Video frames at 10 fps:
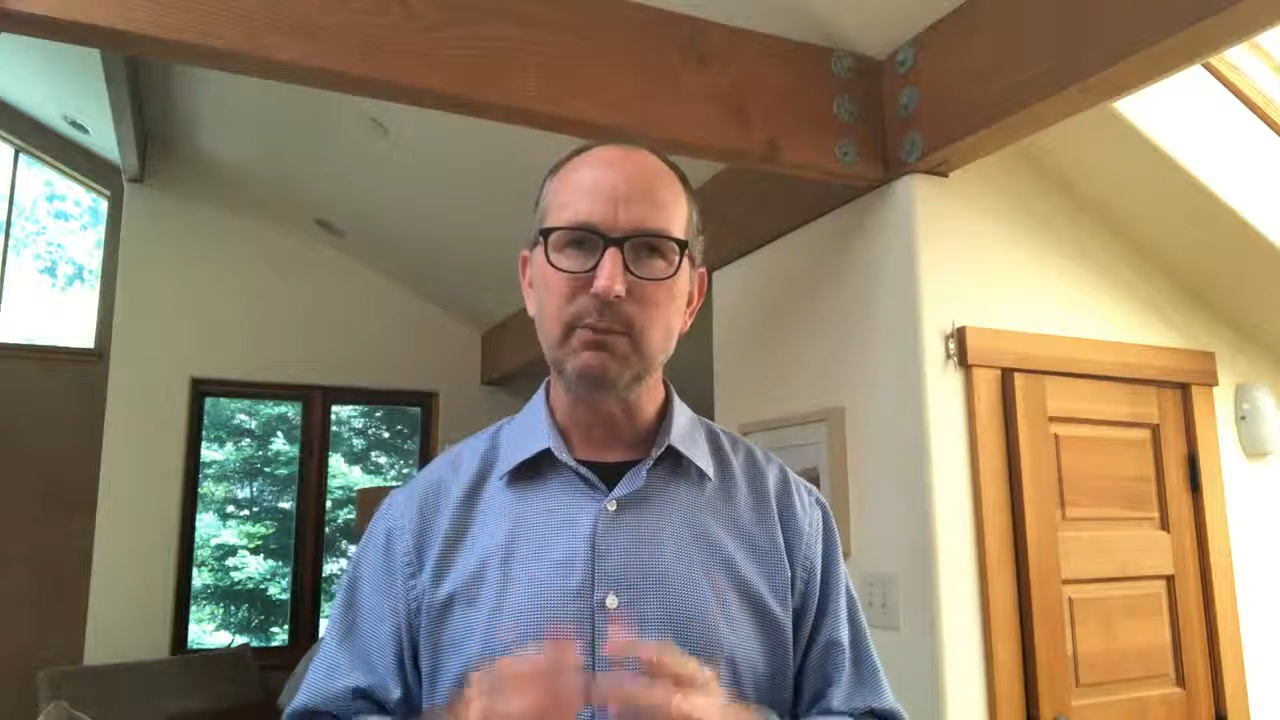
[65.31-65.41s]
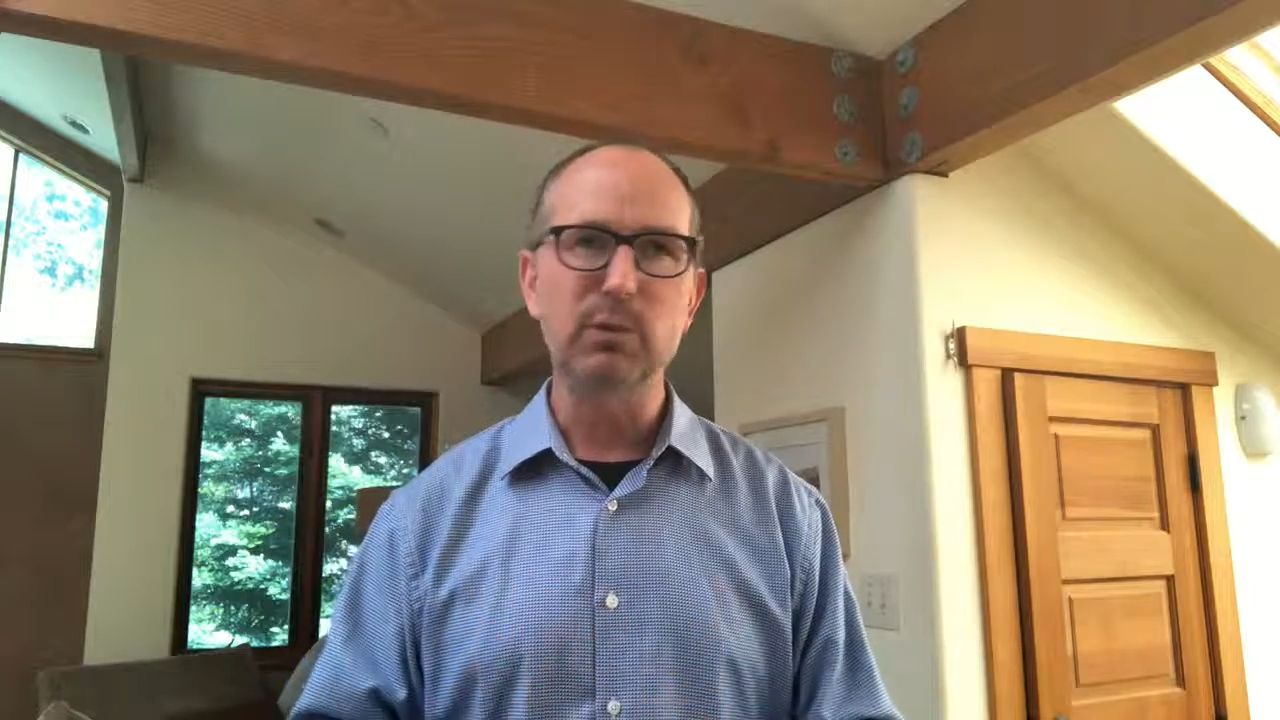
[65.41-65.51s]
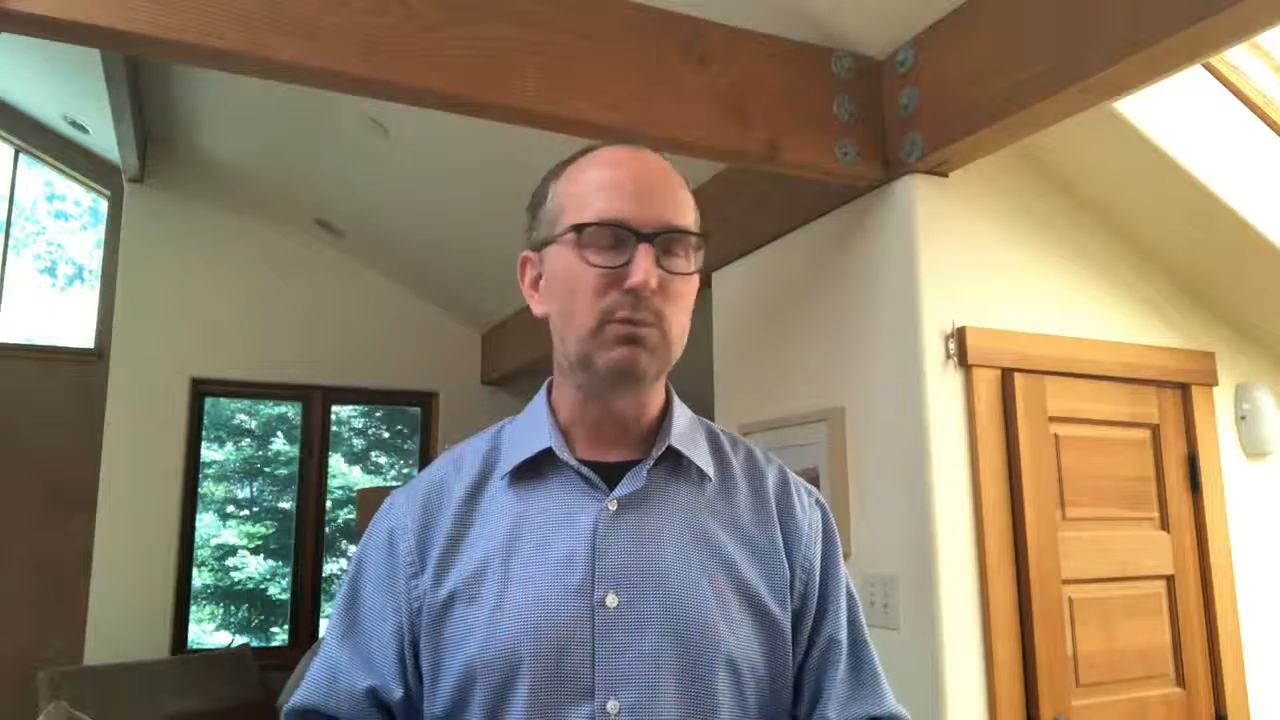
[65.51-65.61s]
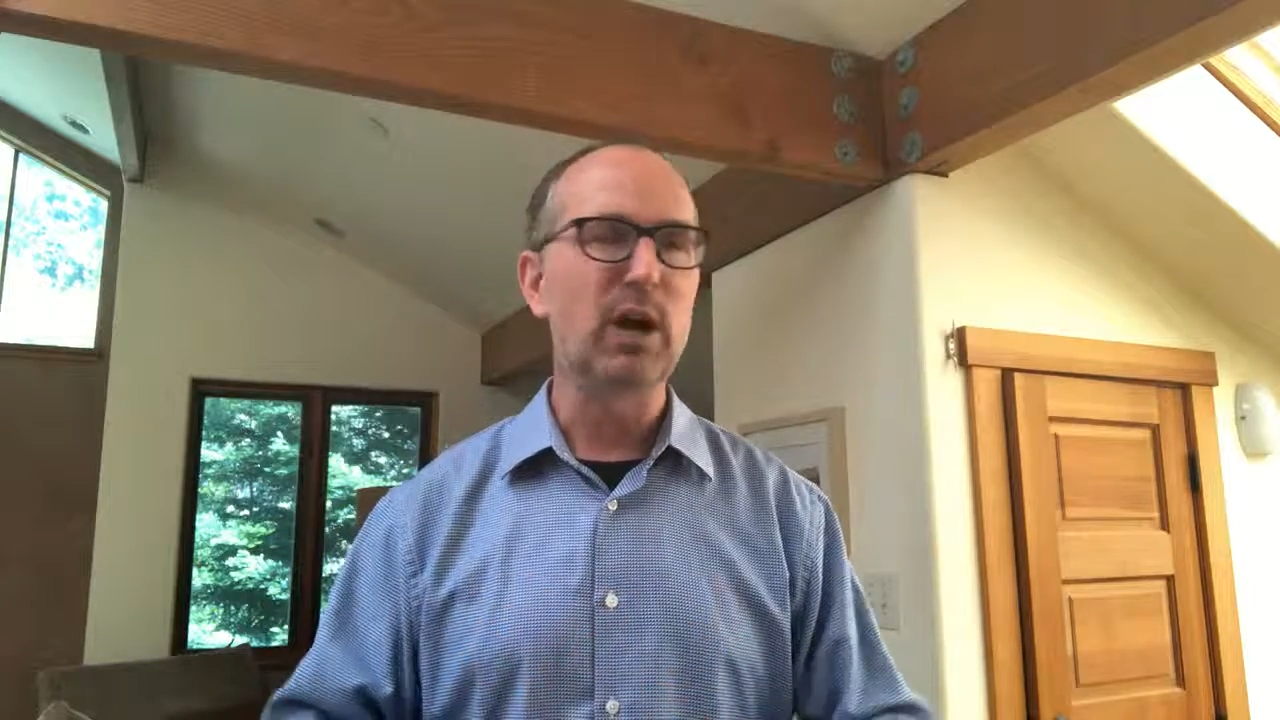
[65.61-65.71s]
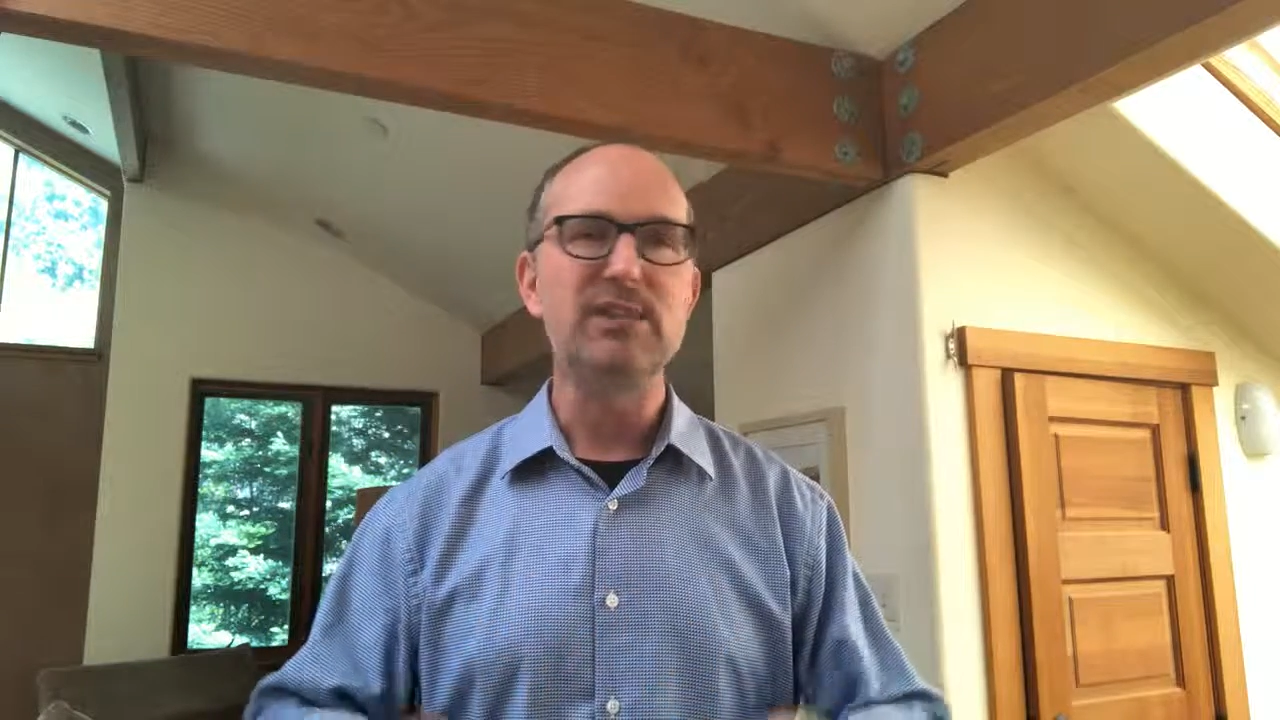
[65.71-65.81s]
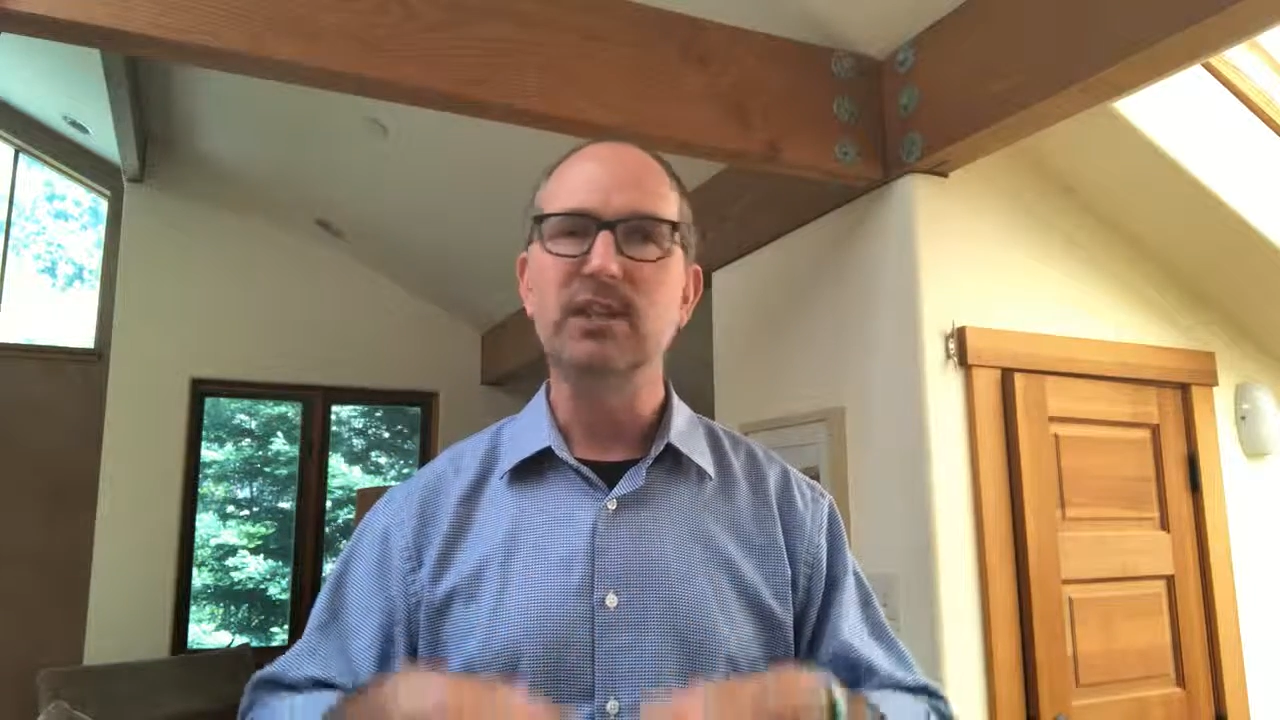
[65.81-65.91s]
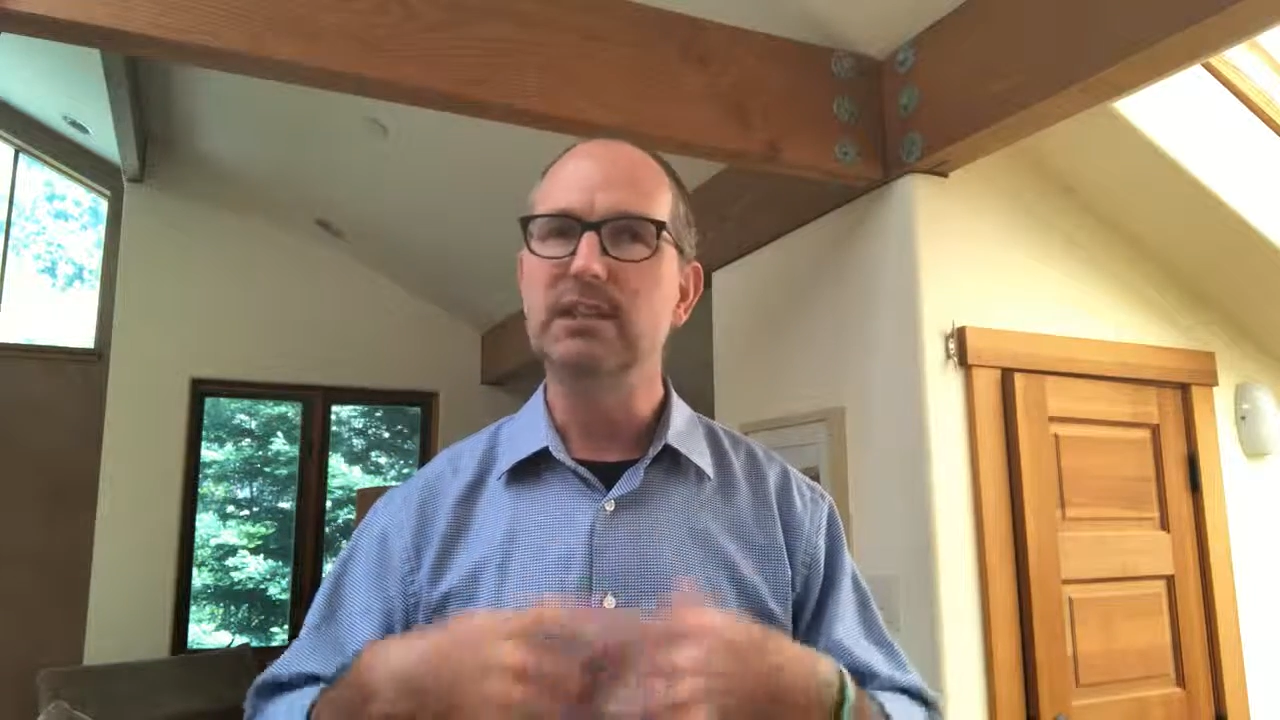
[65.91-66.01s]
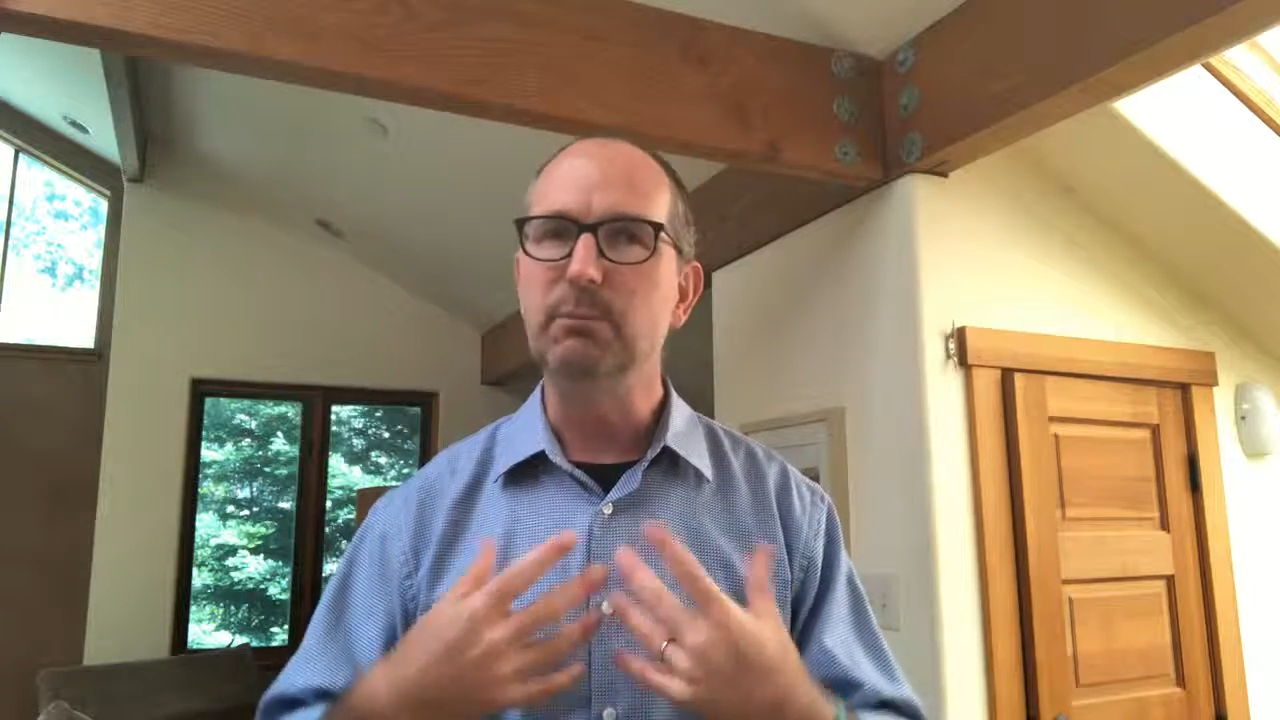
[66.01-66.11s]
book project,